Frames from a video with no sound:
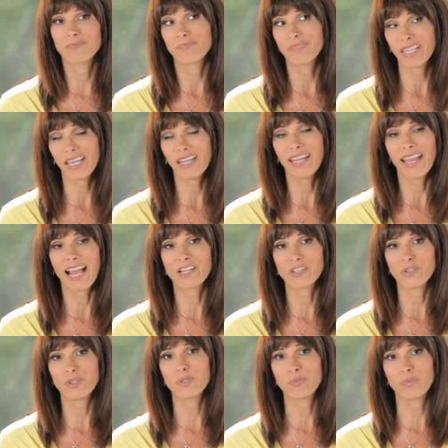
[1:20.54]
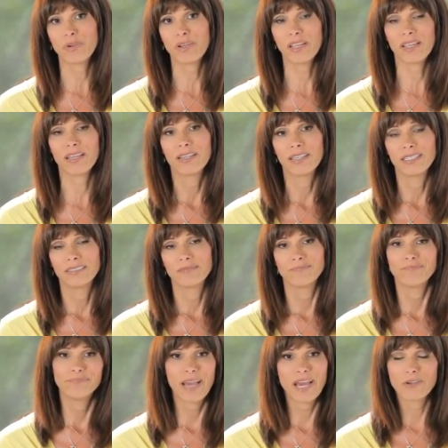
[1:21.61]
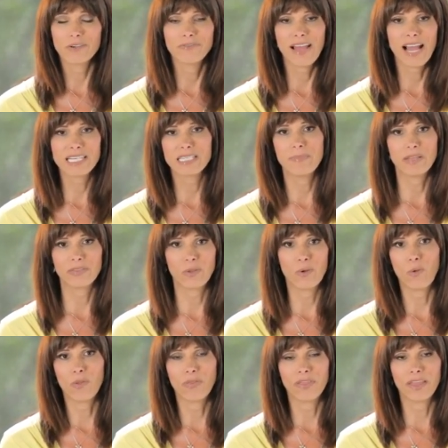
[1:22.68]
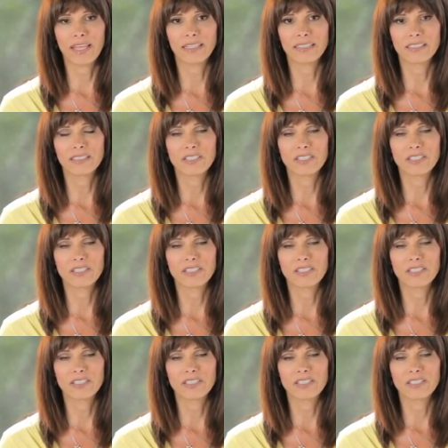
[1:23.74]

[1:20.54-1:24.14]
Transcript: Kitty actually is pretty matter of fact about the whole thing.